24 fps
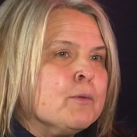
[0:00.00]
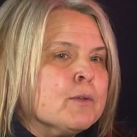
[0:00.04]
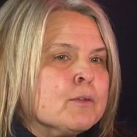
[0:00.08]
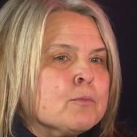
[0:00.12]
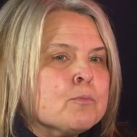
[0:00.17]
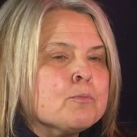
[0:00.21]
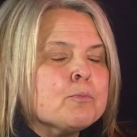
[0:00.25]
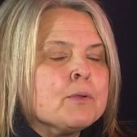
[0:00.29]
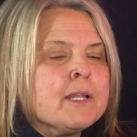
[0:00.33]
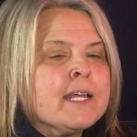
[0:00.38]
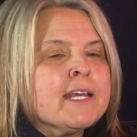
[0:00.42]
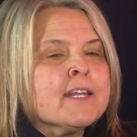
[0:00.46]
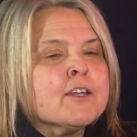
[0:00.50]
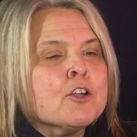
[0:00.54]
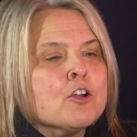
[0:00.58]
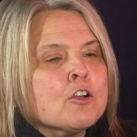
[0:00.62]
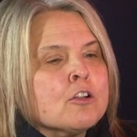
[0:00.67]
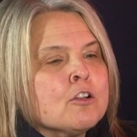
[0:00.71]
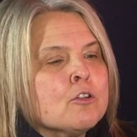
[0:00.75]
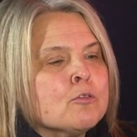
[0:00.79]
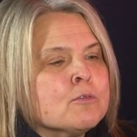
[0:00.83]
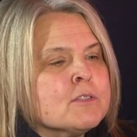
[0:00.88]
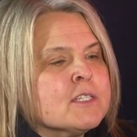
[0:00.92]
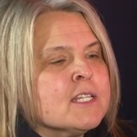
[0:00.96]
We would plan
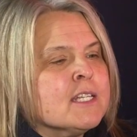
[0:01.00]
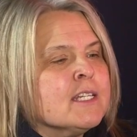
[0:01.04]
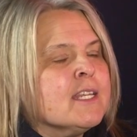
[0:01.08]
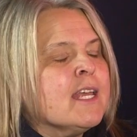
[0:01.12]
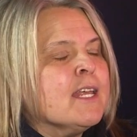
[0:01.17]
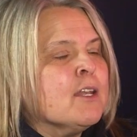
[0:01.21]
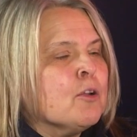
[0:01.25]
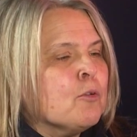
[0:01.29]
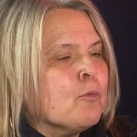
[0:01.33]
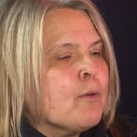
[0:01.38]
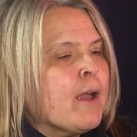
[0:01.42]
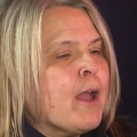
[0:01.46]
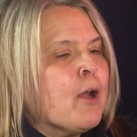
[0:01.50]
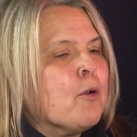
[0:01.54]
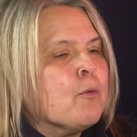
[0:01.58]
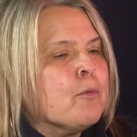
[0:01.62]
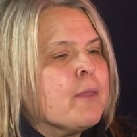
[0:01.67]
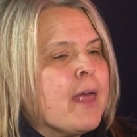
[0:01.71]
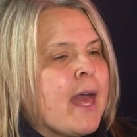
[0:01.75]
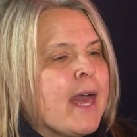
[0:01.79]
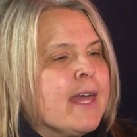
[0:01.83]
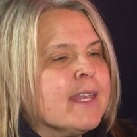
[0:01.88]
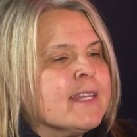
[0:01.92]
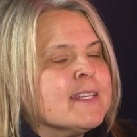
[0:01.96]
our closing date
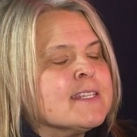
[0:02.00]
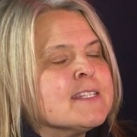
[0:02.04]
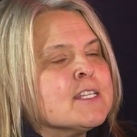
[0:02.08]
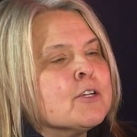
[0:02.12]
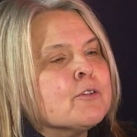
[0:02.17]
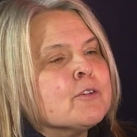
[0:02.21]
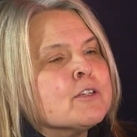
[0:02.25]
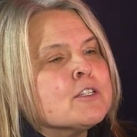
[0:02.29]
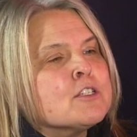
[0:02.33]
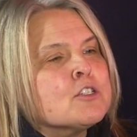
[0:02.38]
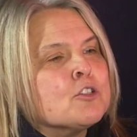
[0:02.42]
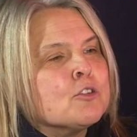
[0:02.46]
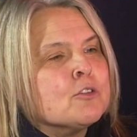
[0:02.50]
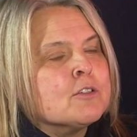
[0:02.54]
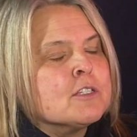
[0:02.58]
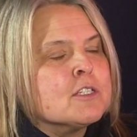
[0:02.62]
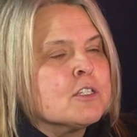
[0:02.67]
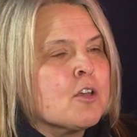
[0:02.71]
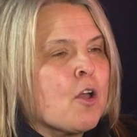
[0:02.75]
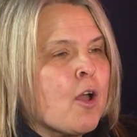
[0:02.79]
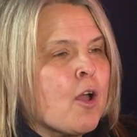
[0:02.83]
around that. Is there a certain